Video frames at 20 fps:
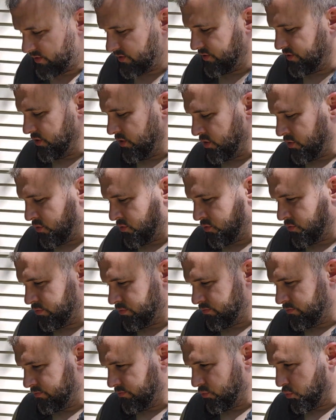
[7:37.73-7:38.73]
there's no
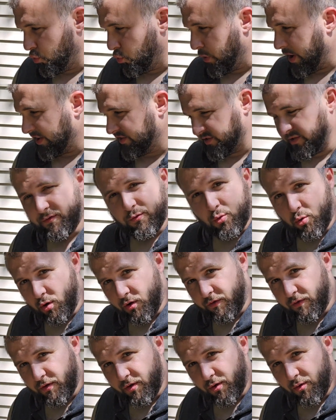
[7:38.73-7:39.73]

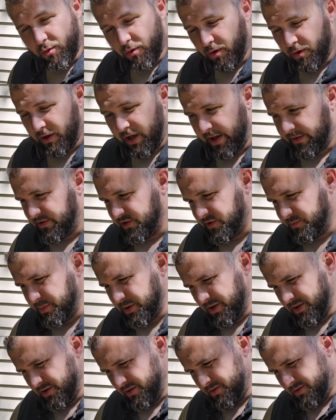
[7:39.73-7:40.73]
reservoir for the oil, I've just
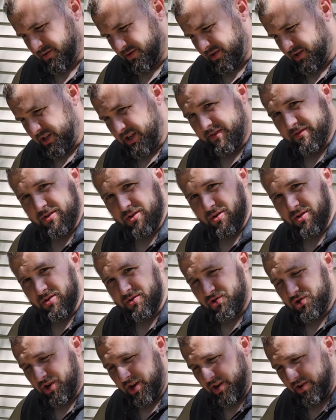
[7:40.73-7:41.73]
been giving
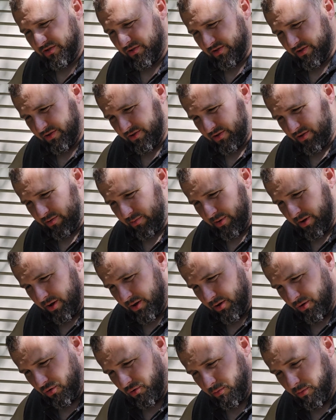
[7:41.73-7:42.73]
the chain just a little bit
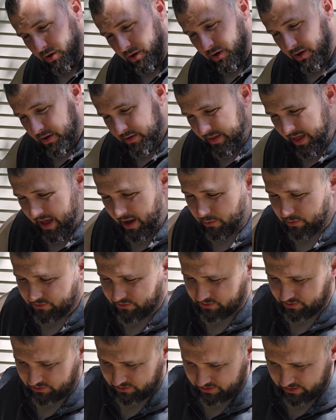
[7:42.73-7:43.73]
of lube. That
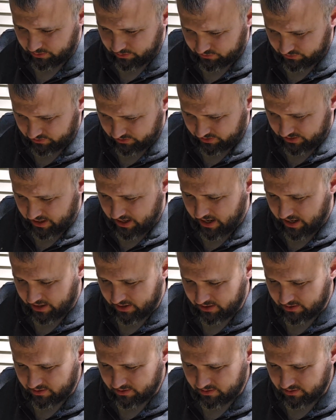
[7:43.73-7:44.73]
was a
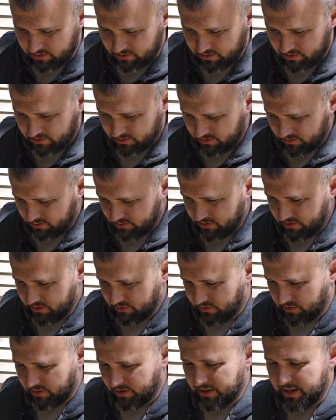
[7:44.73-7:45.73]
lot. It
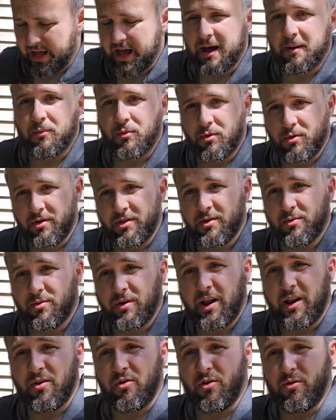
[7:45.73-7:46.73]
was a lot more than
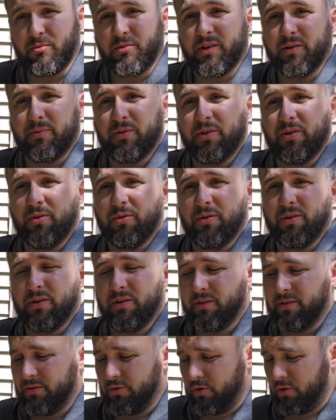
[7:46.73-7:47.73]
what I normally have been doing.
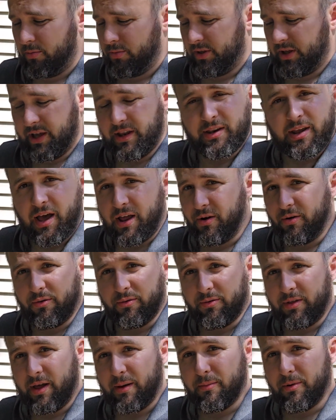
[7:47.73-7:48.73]
Normally I don't
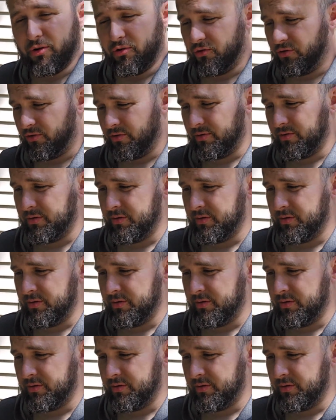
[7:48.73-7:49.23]
do that much.